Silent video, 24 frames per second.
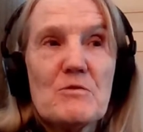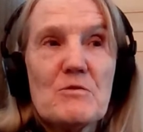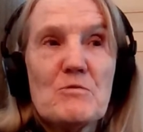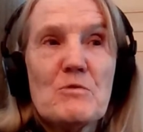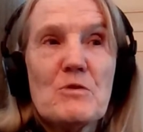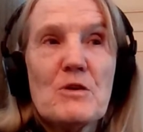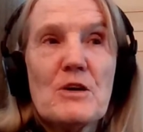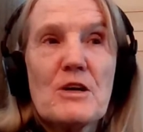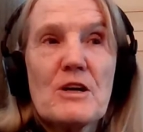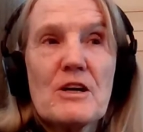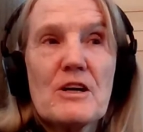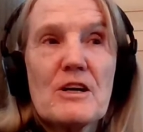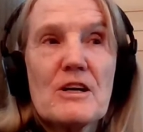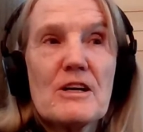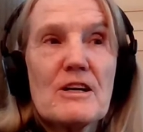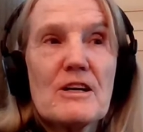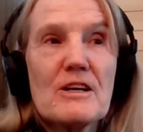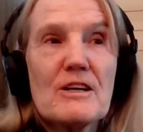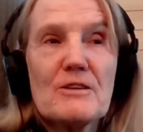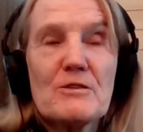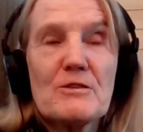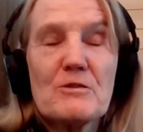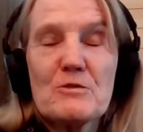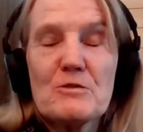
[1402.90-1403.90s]

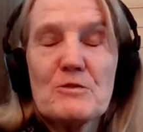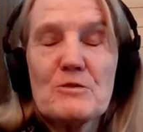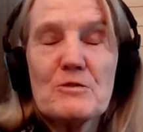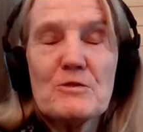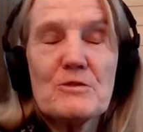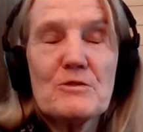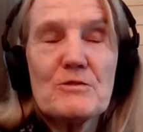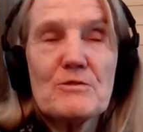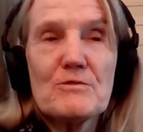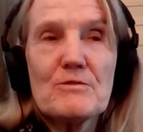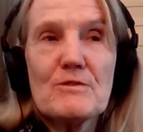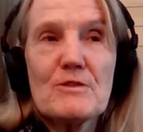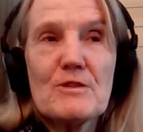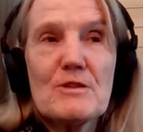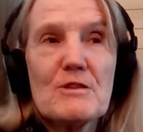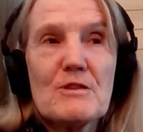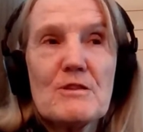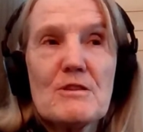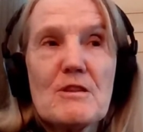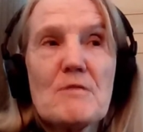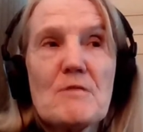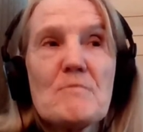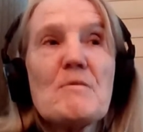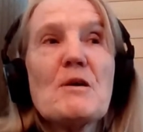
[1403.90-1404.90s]
were
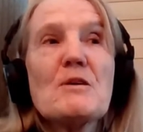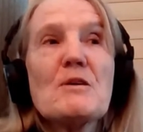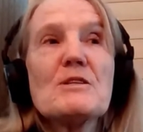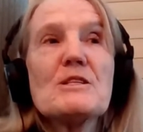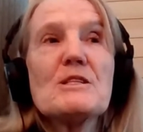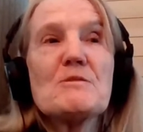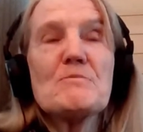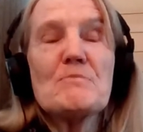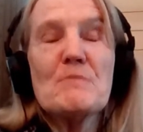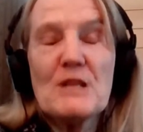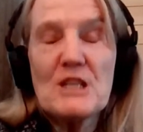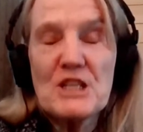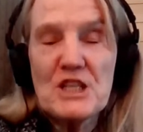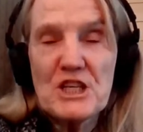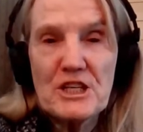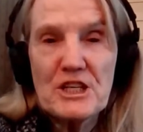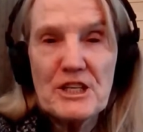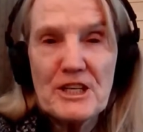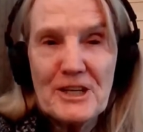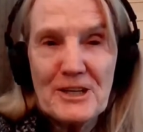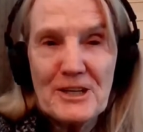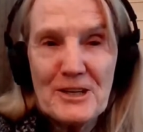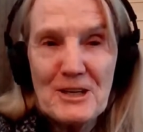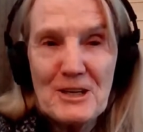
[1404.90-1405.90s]
the most
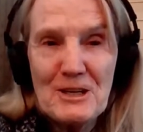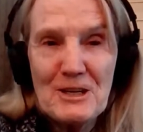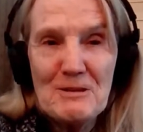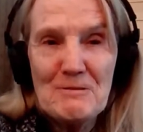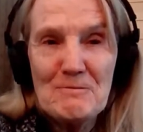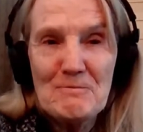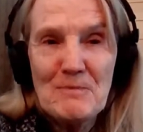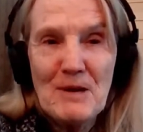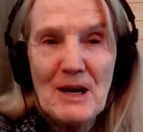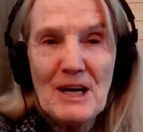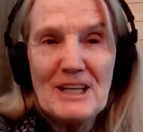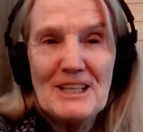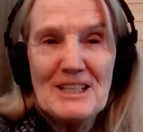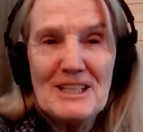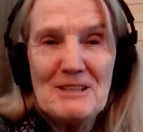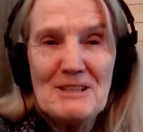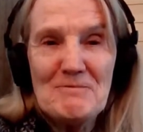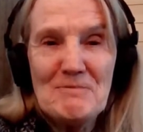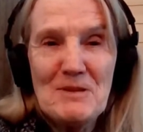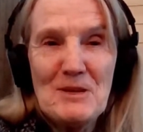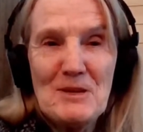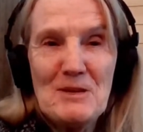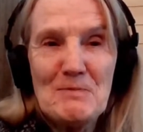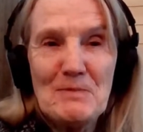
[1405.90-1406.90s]

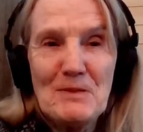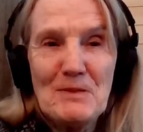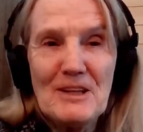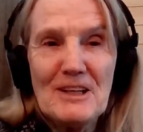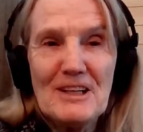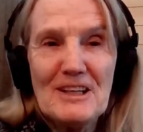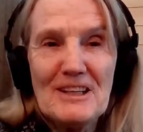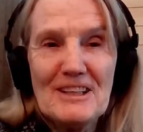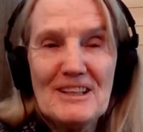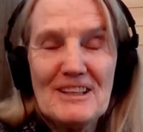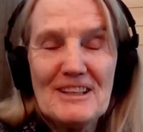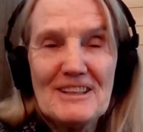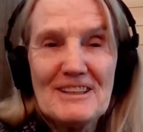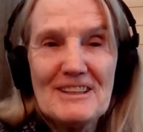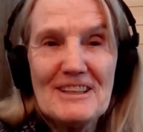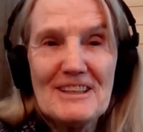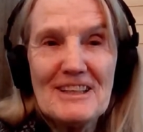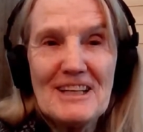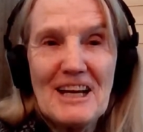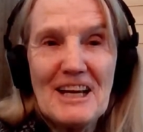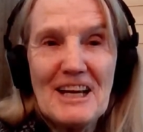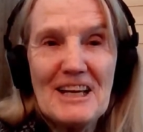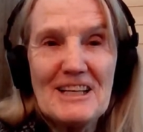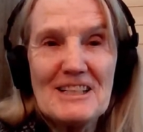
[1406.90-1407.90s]
missionary-minded people
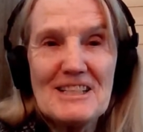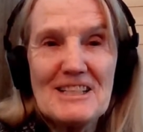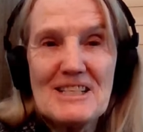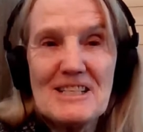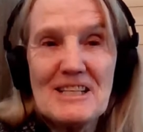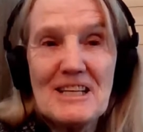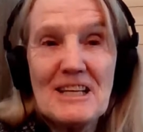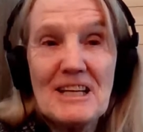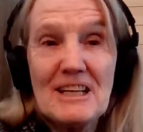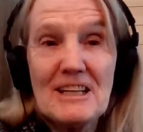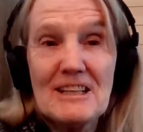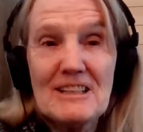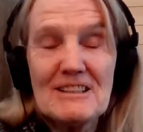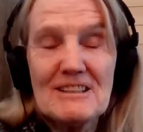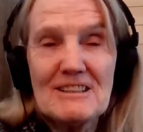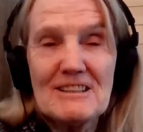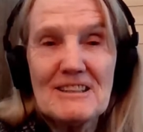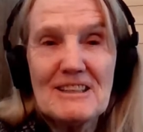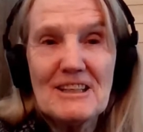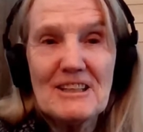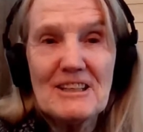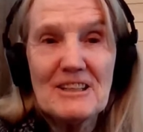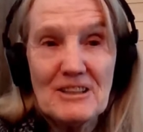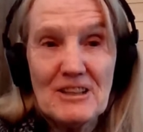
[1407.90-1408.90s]
that I had seen
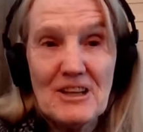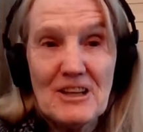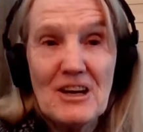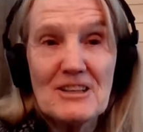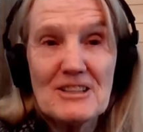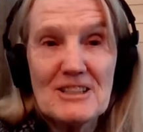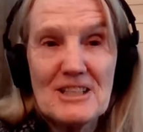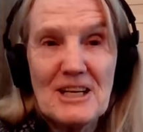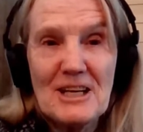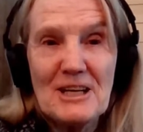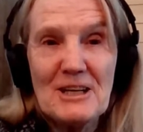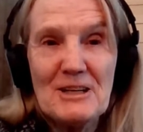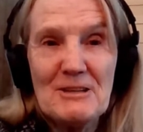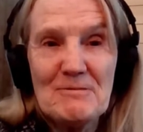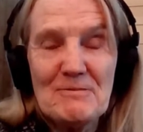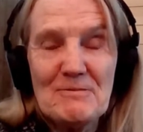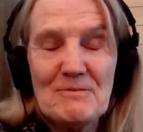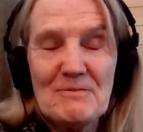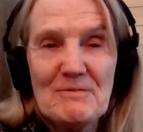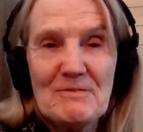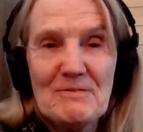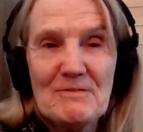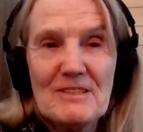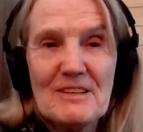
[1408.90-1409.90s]
in a long
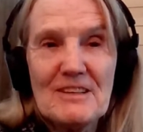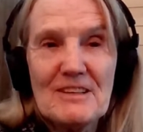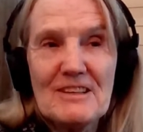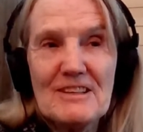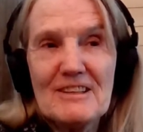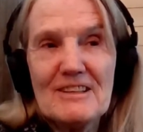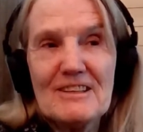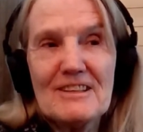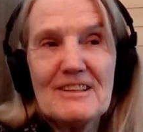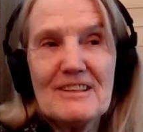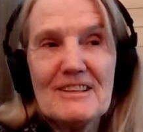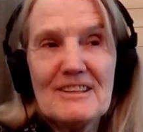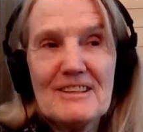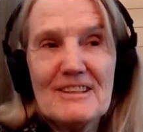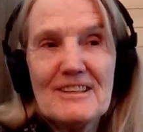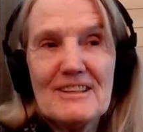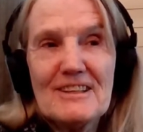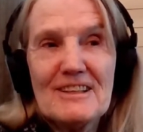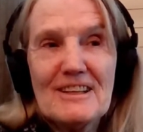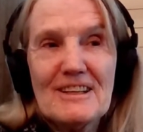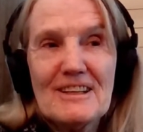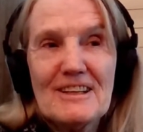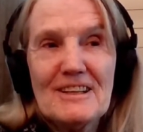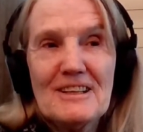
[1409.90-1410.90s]
time.
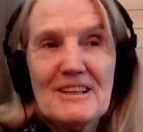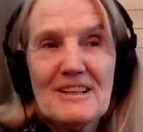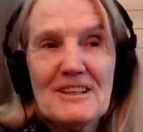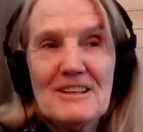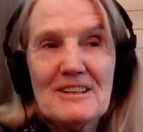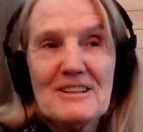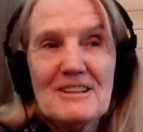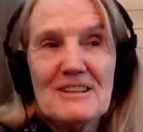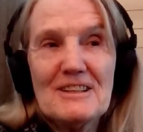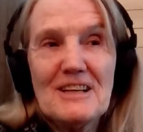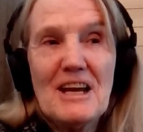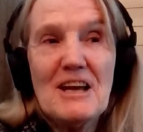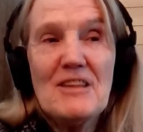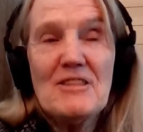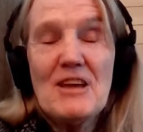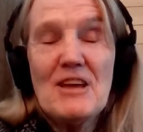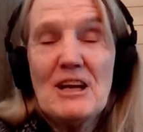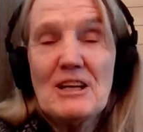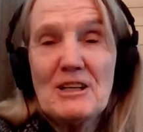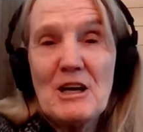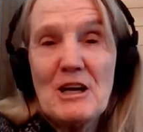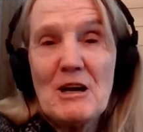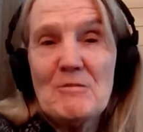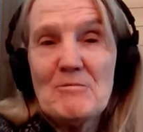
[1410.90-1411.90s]
And
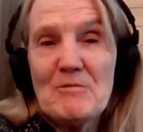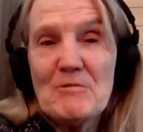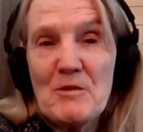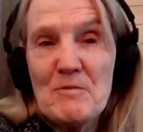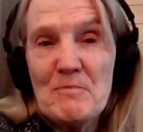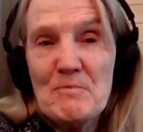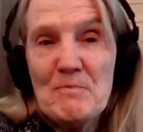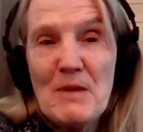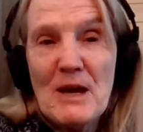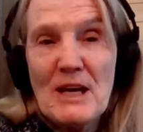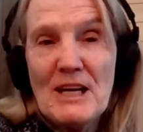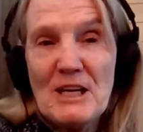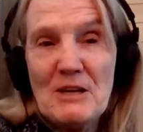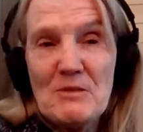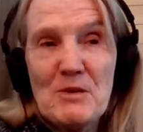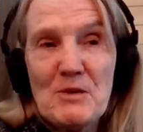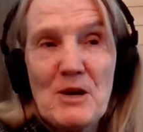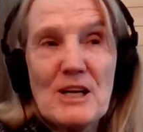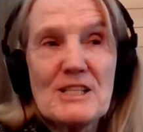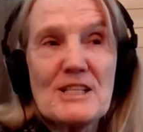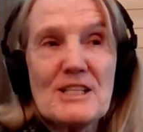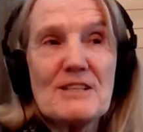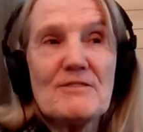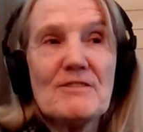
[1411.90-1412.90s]
they'd come from many
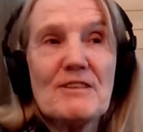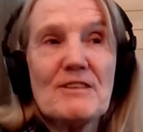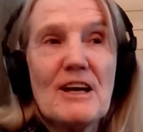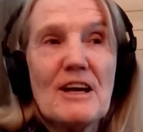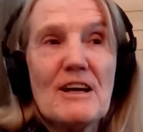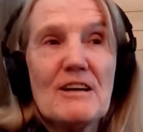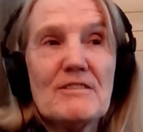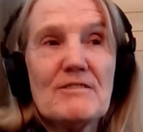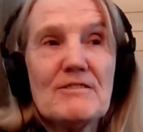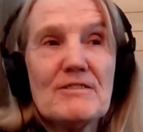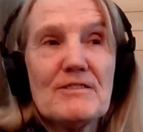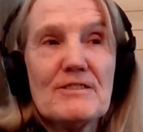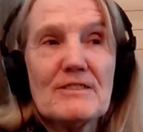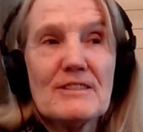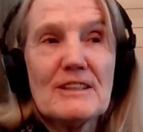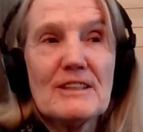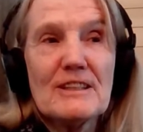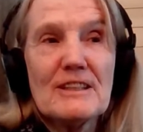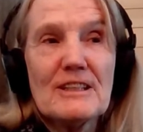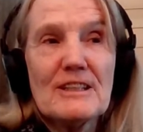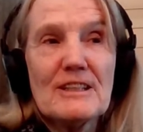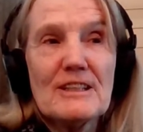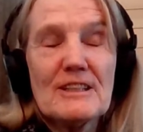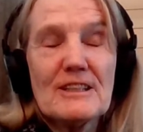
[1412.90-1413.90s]
walks of life.
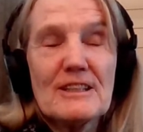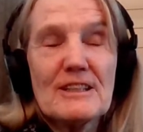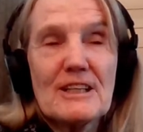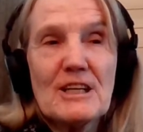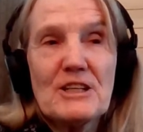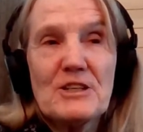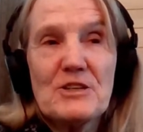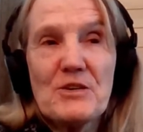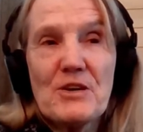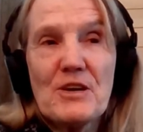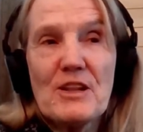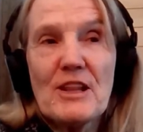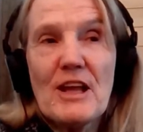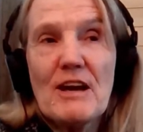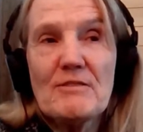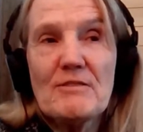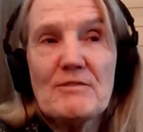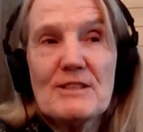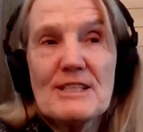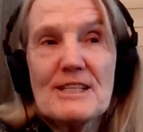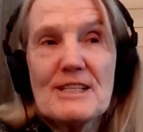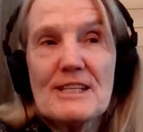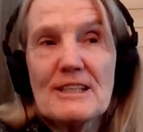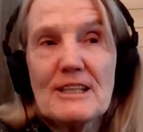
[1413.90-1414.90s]
Country life
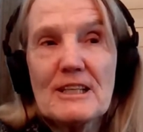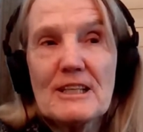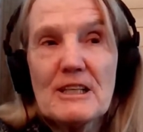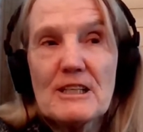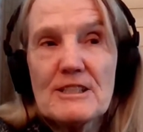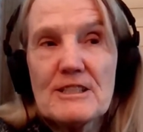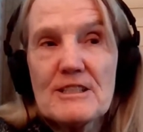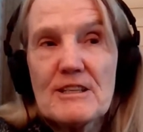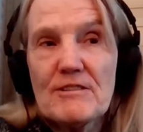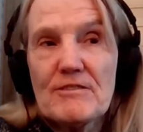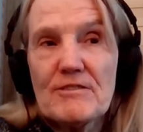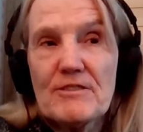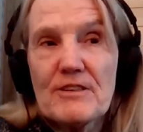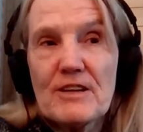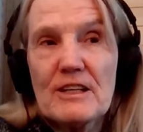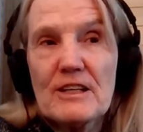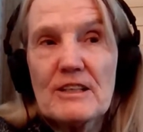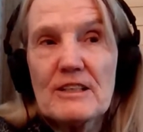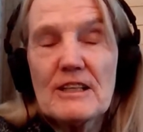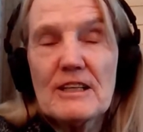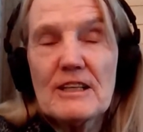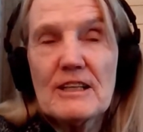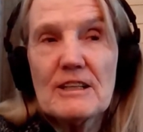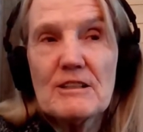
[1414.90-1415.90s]
was a little
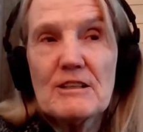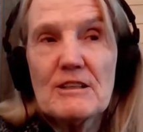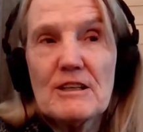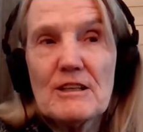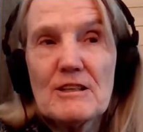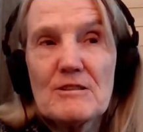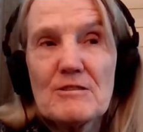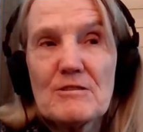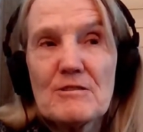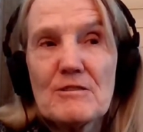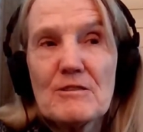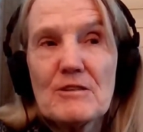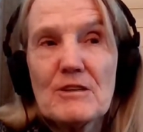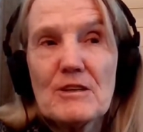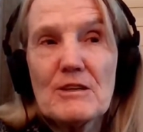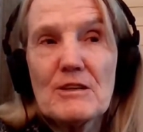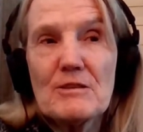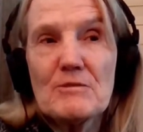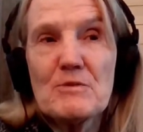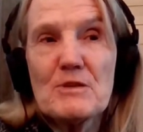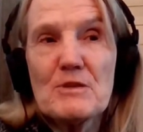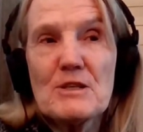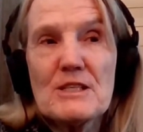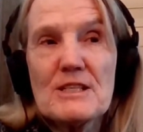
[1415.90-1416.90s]
different.
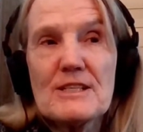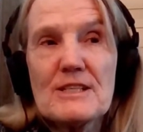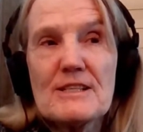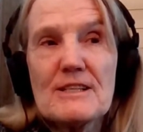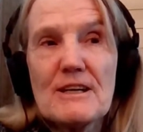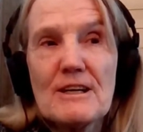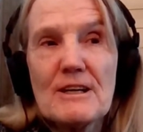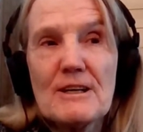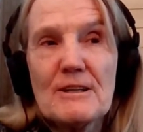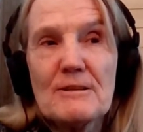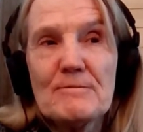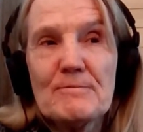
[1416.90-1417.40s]
It was